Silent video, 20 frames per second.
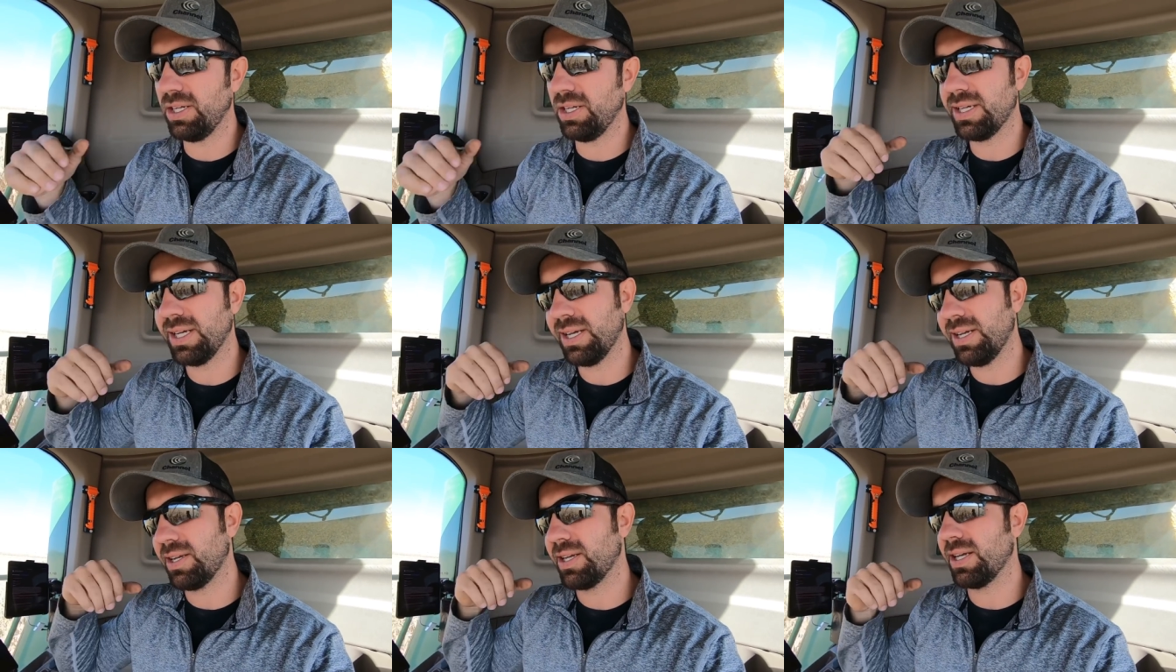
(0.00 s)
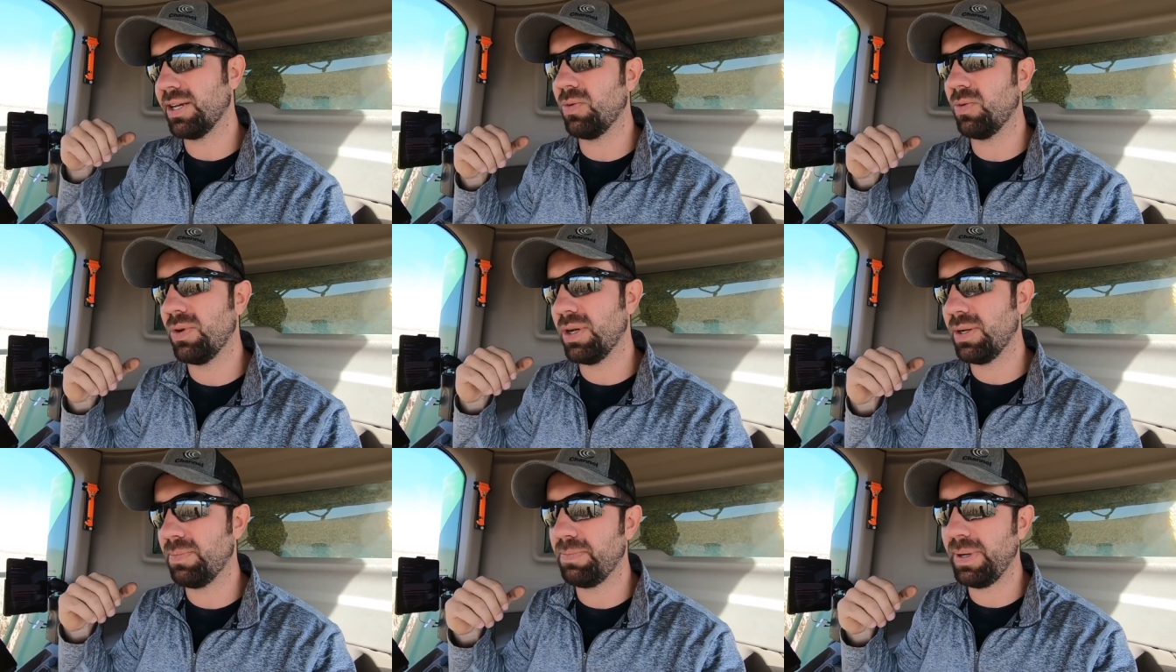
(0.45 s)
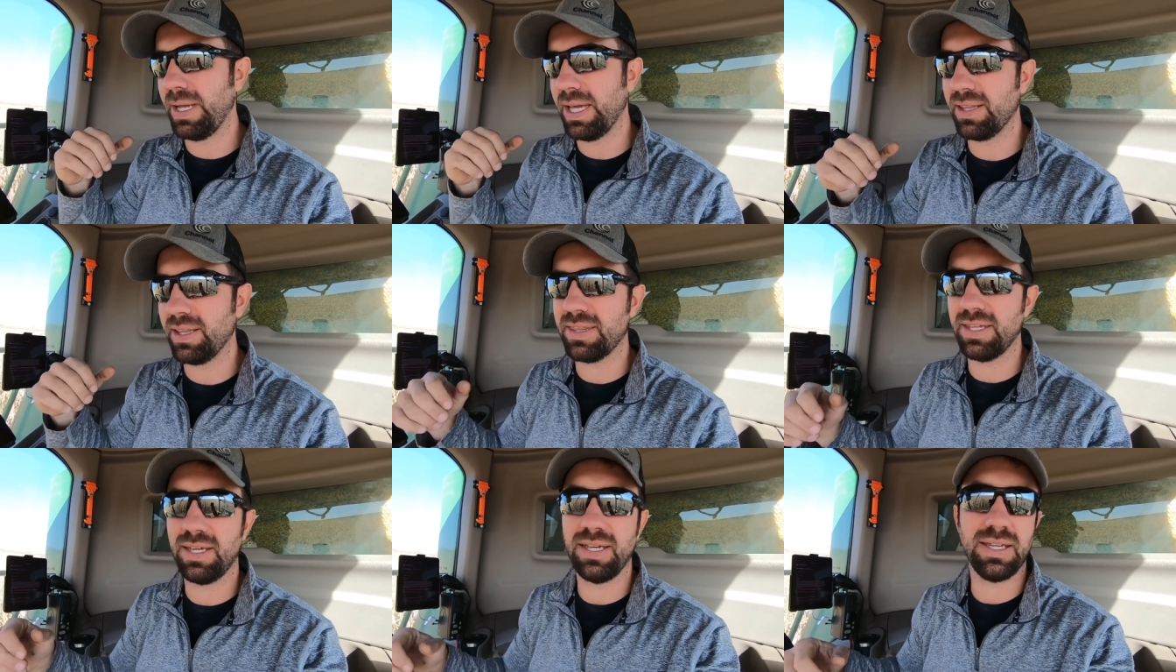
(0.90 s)
You kind of got one
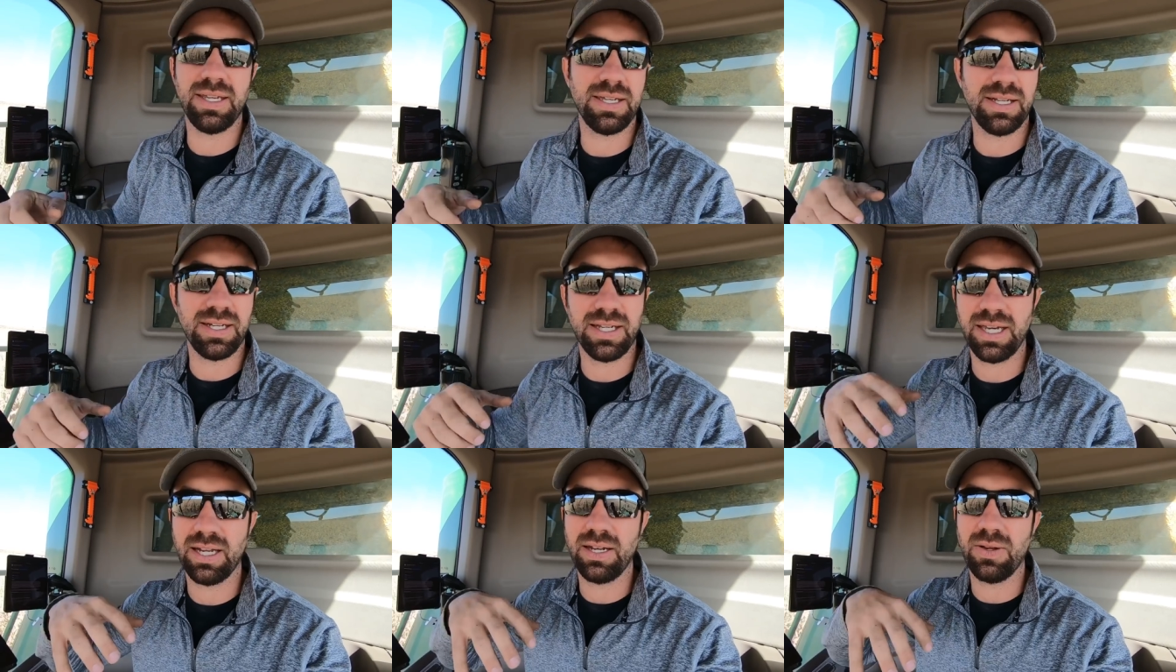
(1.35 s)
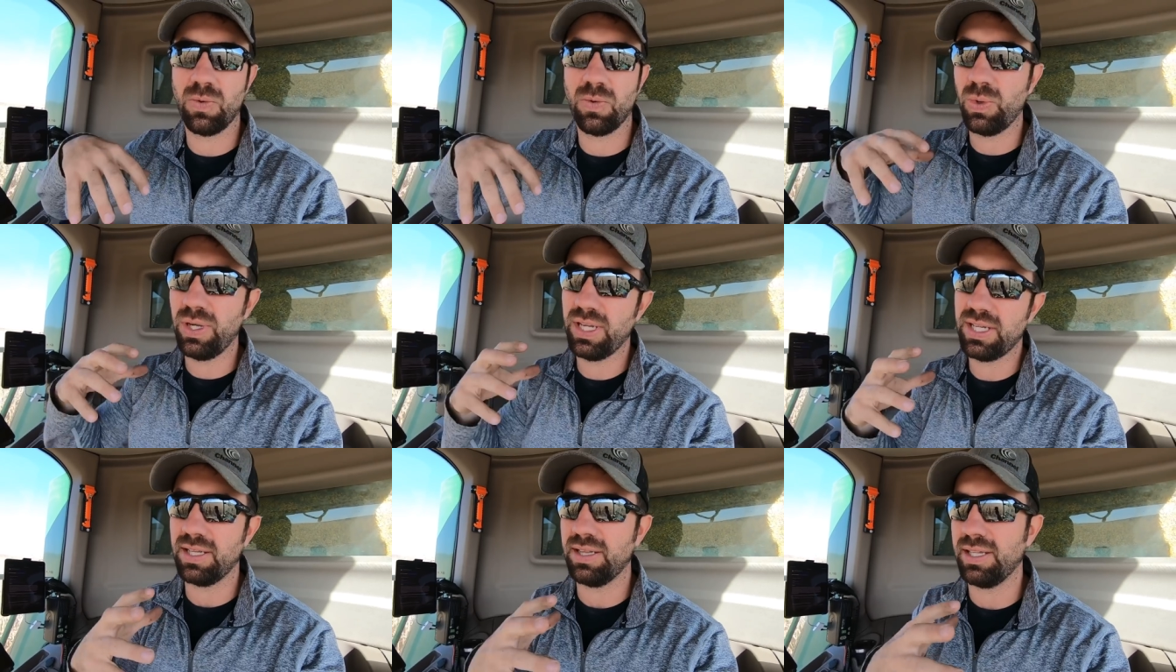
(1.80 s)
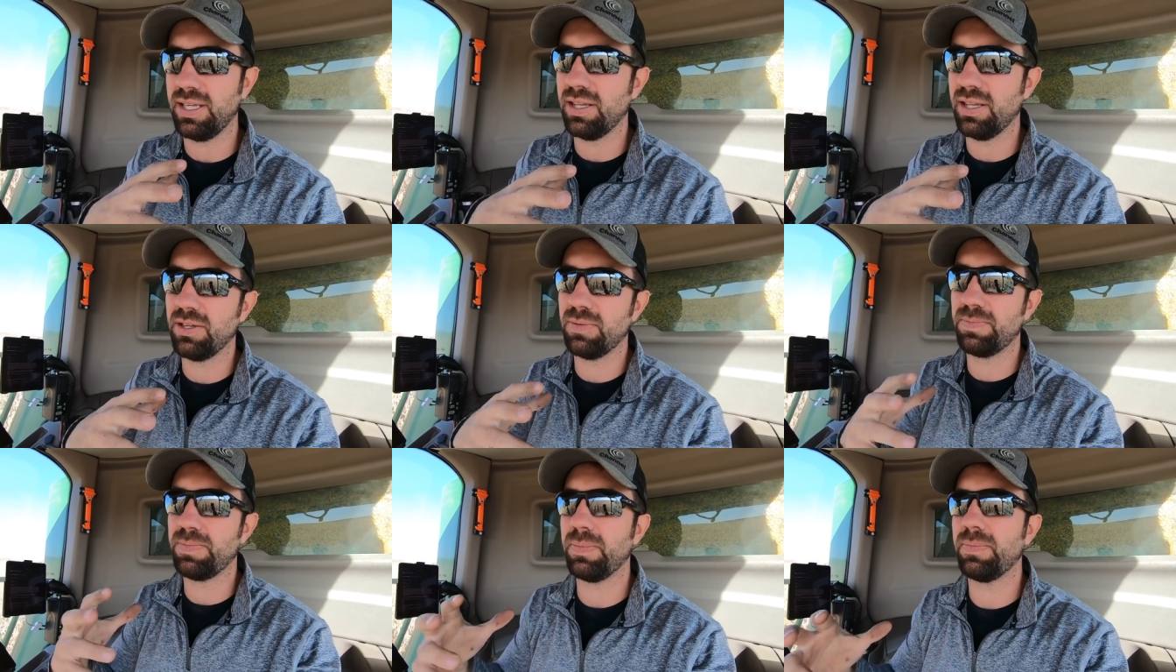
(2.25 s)
bad thing can kind of weaken the
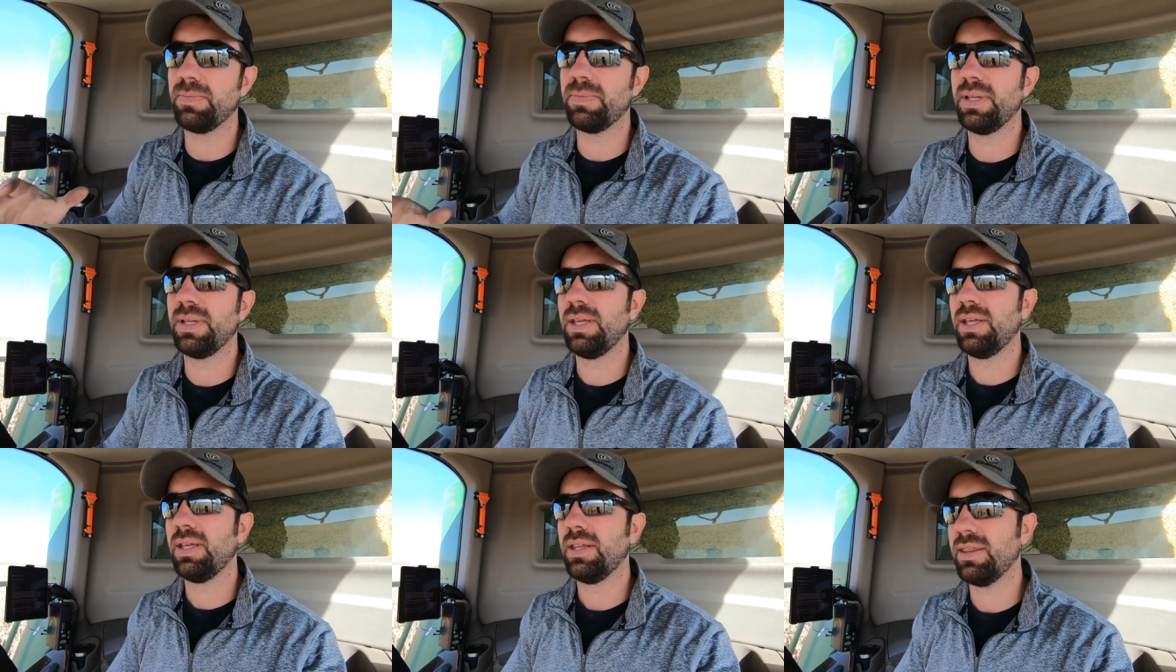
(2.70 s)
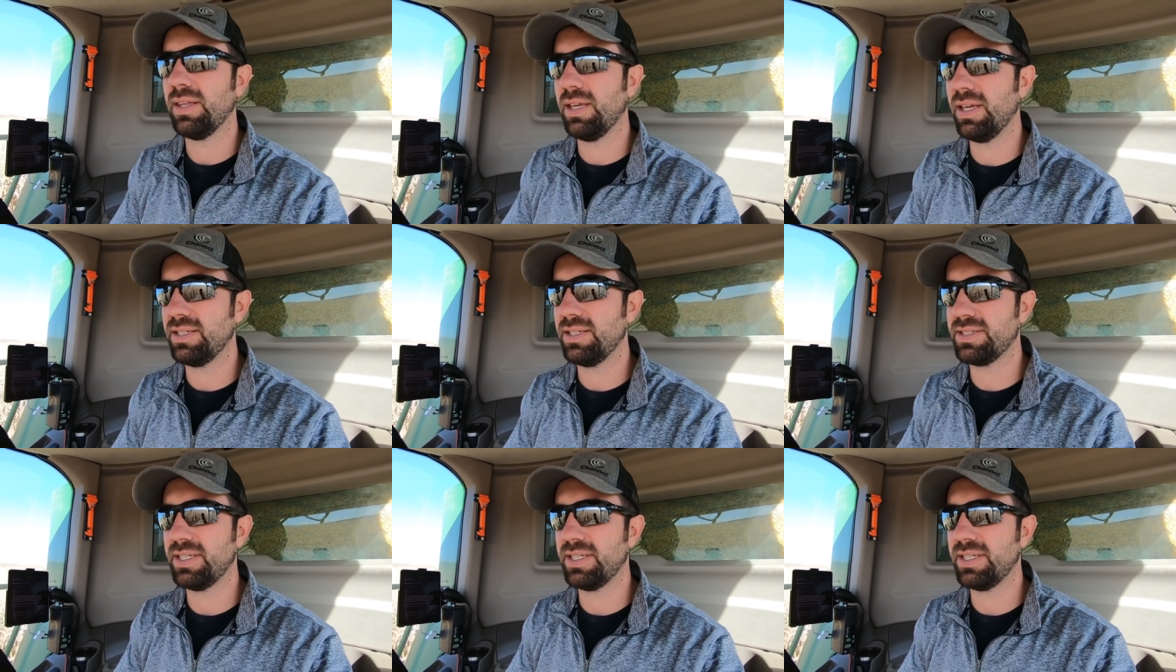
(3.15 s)
other thing.